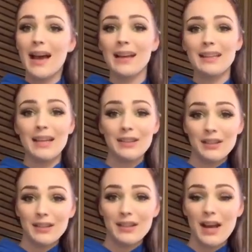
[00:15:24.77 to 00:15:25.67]

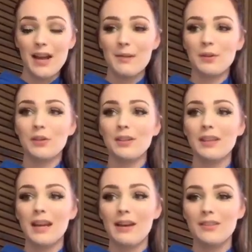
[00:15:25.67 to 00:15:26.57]
highlighter. The only
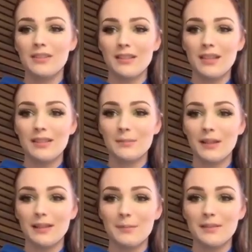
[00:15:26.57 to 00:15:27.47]
thing I haven't done yet is my
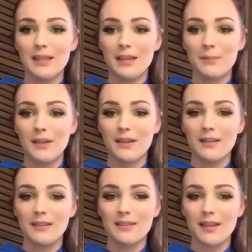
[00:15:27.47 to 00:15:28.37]
lipstick
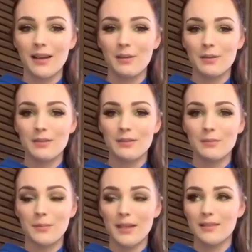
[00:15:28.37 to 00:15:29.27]
because I always
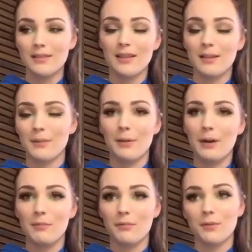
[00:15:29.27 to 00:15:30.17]
wait until I'm like
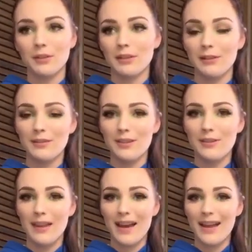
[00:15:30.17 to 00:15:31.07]
right before to leave to
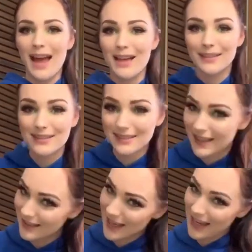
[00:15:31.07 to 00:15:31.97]
do that, as
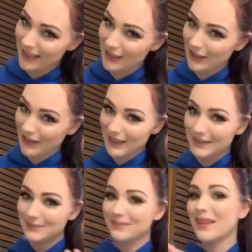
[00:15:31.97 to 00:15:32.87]
does any
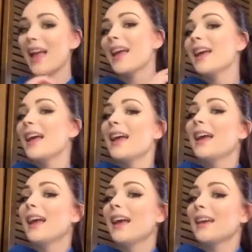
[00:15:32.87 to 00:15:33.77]
girl.
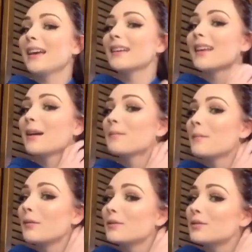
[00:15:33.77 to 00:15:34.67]
And I'm
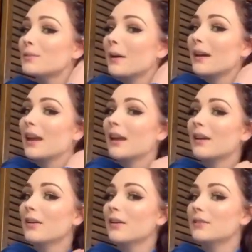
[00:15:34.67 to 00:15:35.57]
about to do my
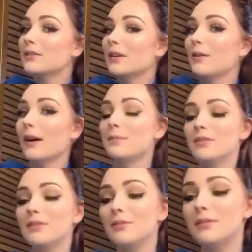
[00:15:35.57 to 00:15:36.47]
hair, so I'm
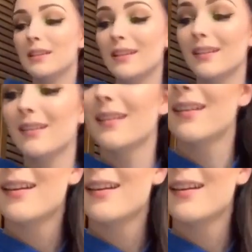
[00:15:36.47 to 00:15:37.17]
just using